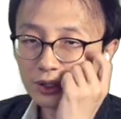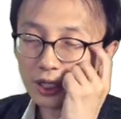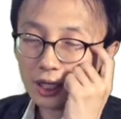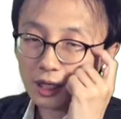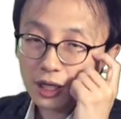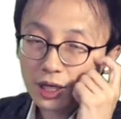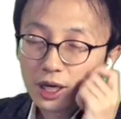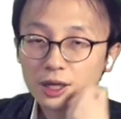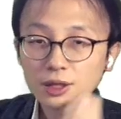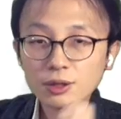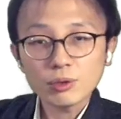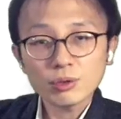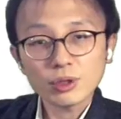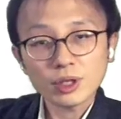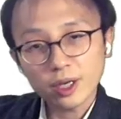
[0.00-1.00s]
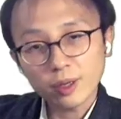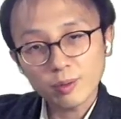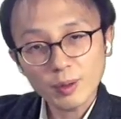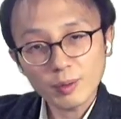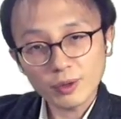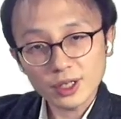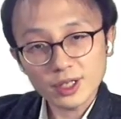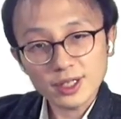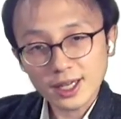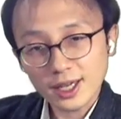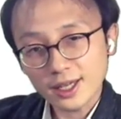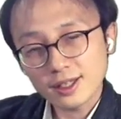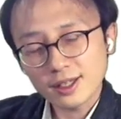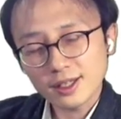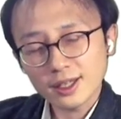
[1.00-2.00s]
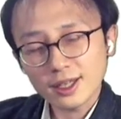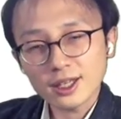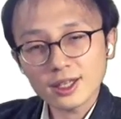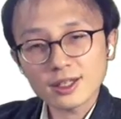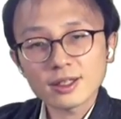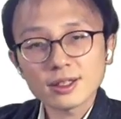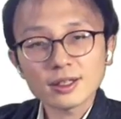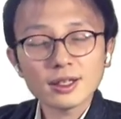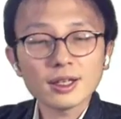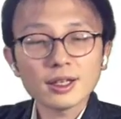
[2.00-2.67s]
then totally memory size is